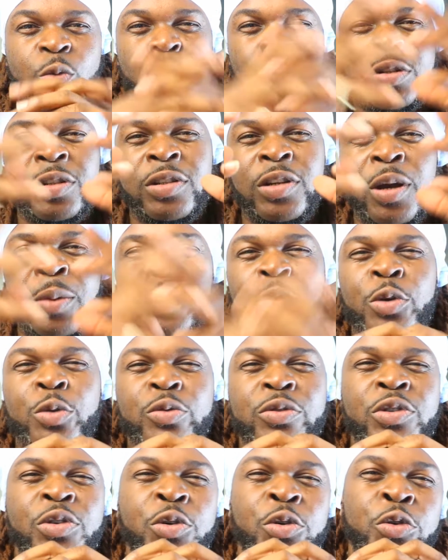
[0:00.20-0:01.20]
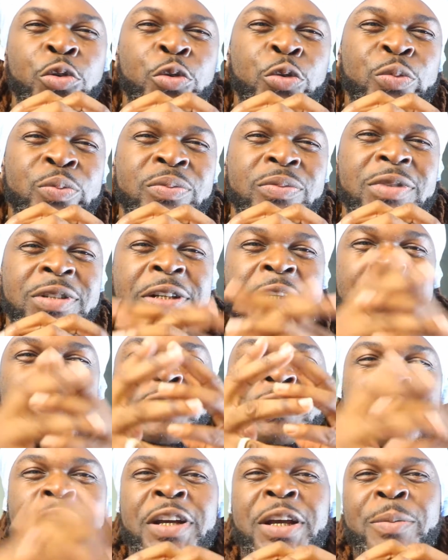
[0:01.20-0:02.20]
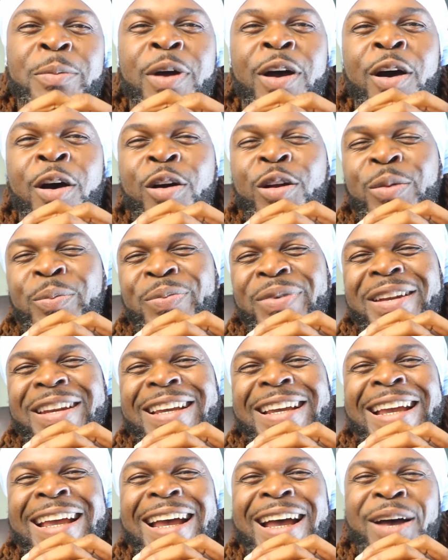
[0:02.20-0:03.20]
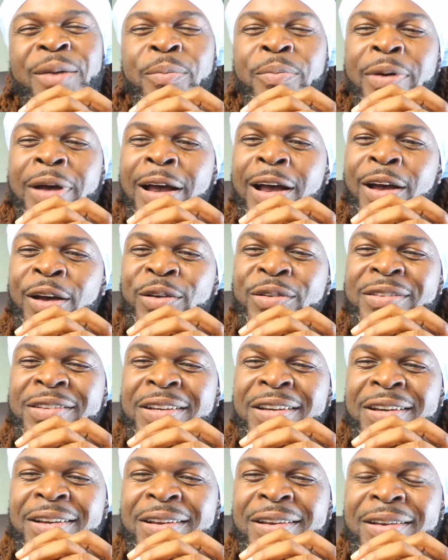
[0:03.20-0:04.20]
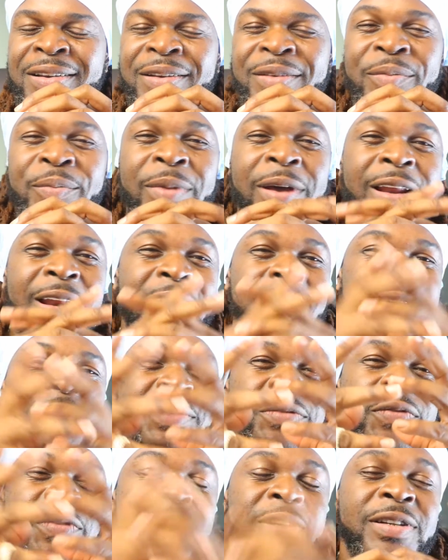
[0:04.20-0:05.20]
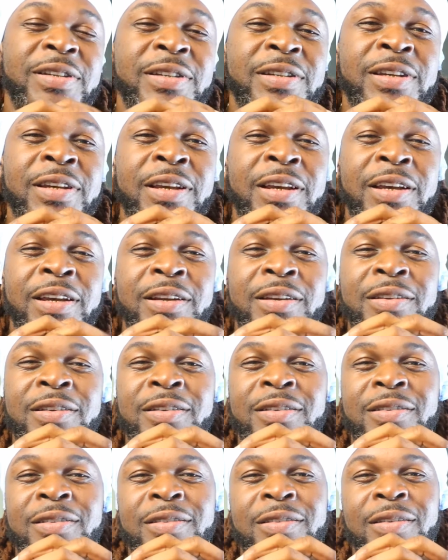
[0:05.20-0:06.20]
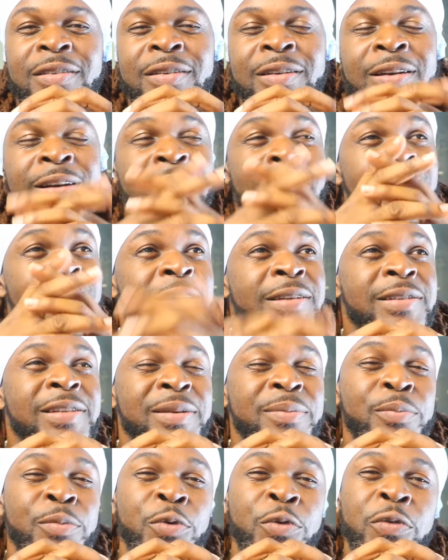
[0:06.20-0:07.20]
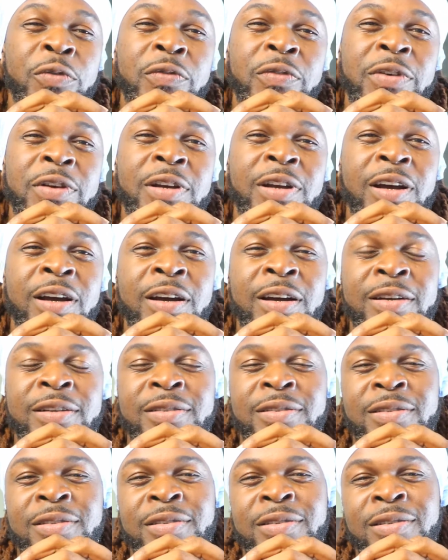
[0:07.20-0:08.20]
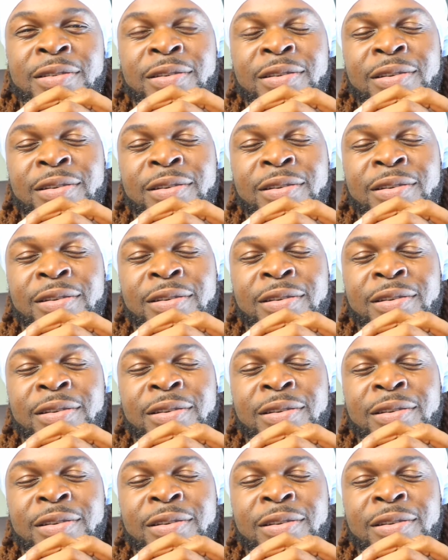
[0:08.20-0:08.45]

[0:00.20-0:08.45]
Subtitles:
What's up, YouTube? Chief Chima all up in the compound. Man, I just finished seeing a classic movie, Us.